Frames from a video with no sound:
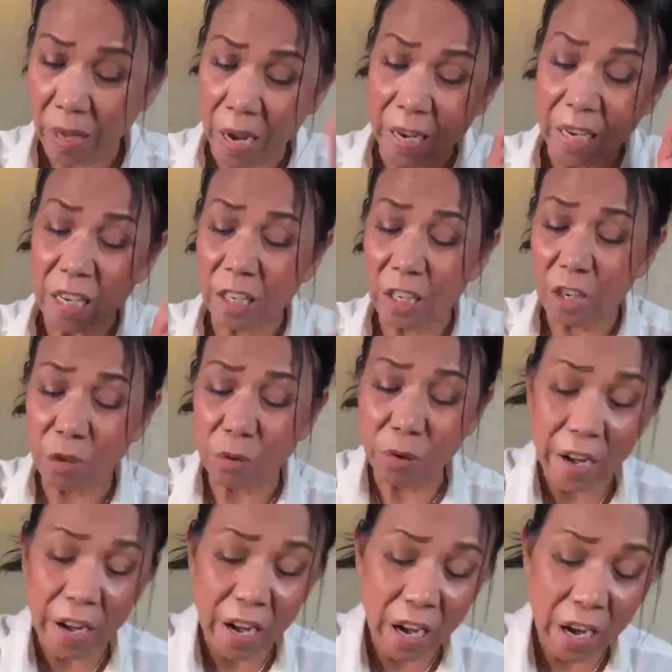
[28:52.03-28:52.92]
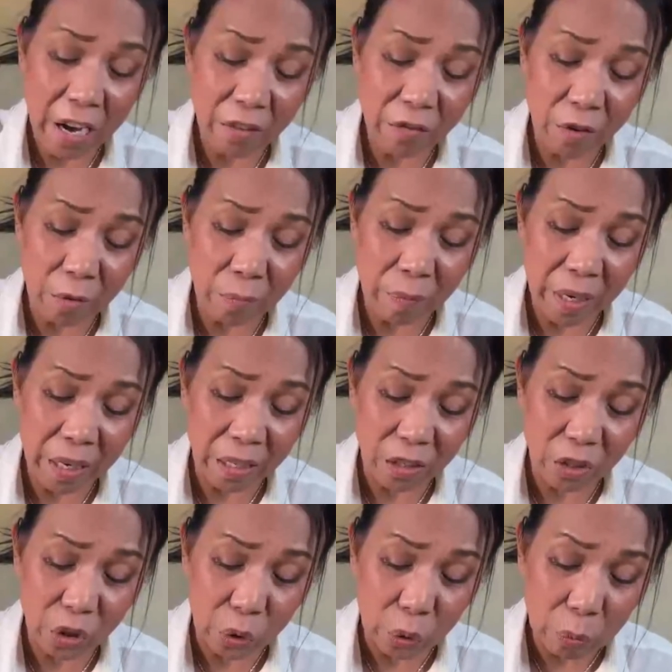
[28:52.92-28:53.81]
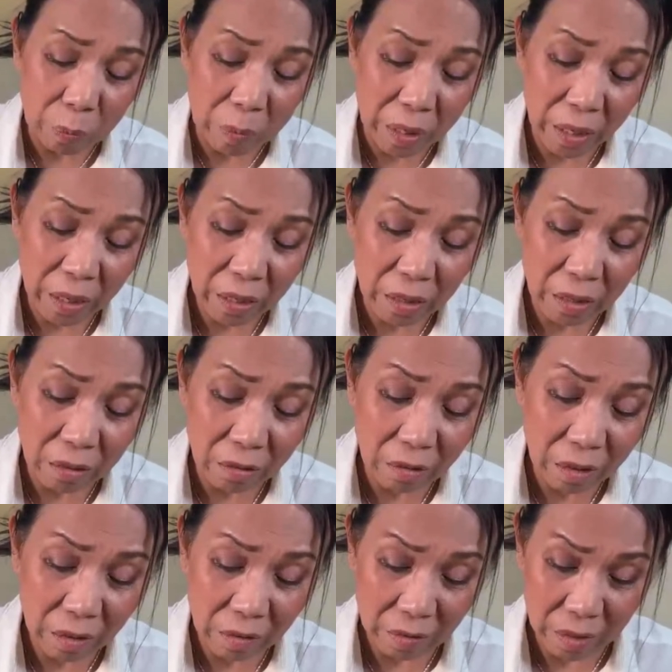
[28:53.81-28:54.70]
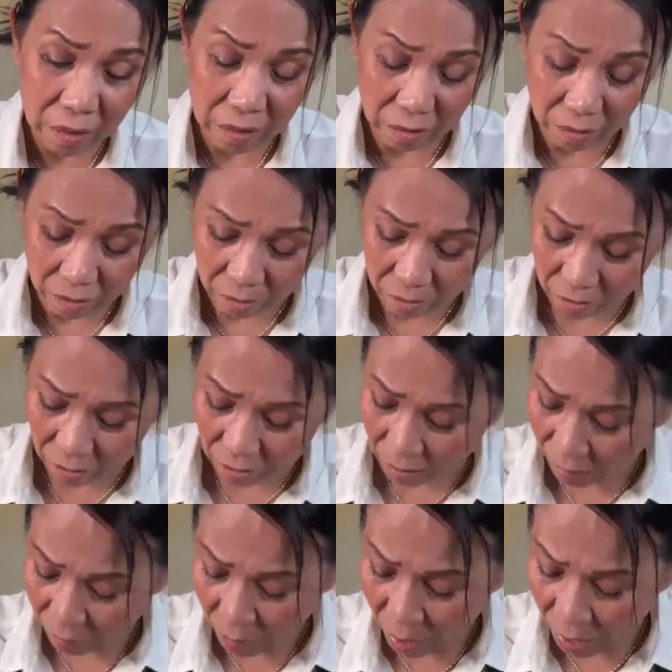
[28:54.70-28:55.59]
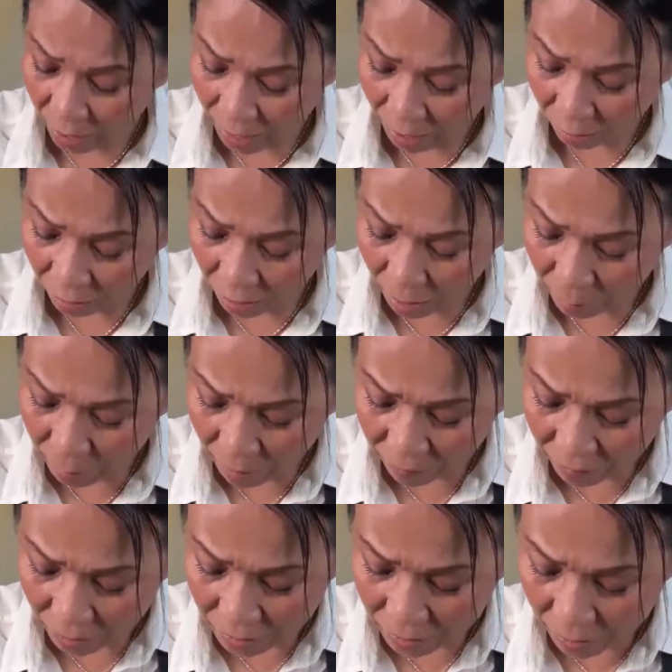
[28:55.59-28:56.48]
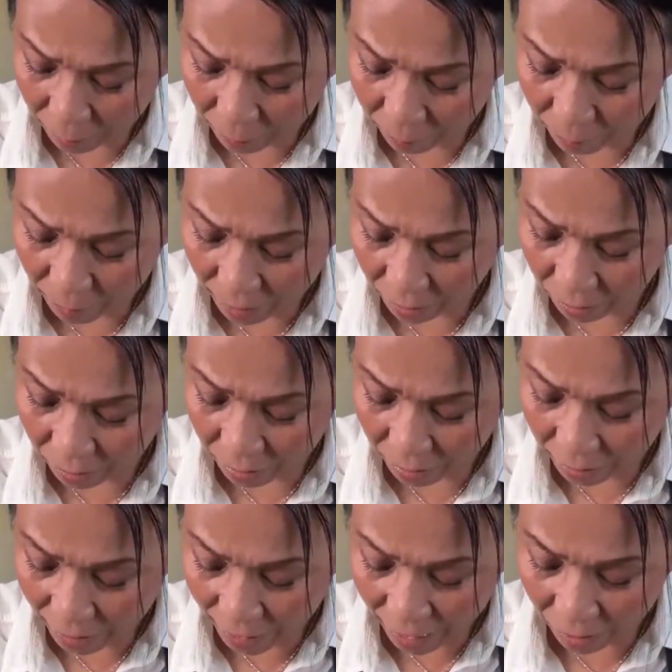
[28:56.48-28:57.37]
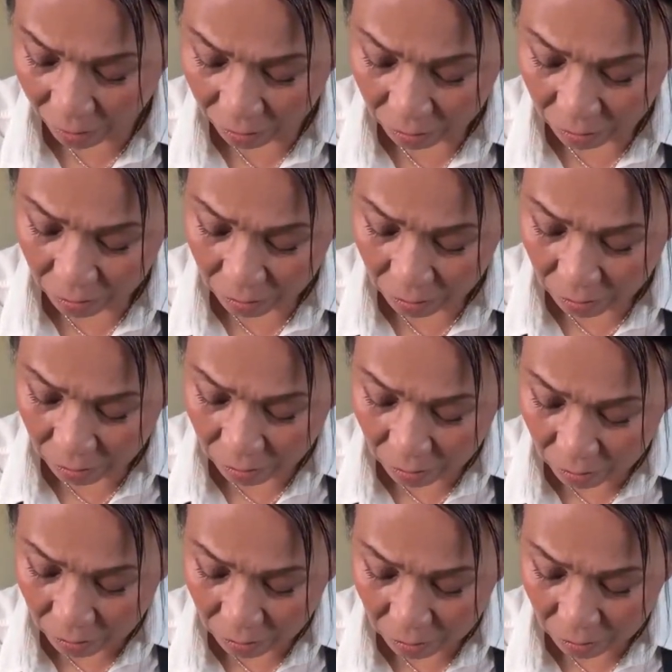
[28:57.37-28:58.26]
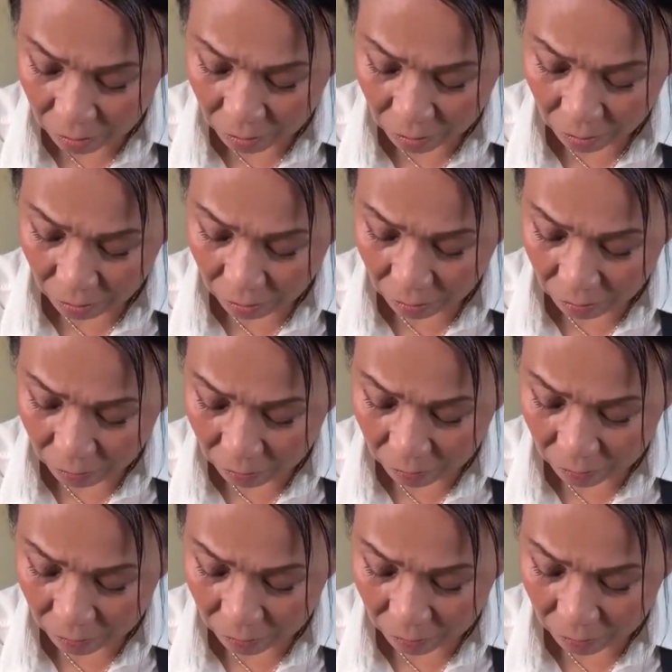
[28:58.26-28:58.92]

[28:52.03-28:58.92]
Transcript: I didn't go right here for being stupid. You know, I mean, come on now, come up with something better than that. You know?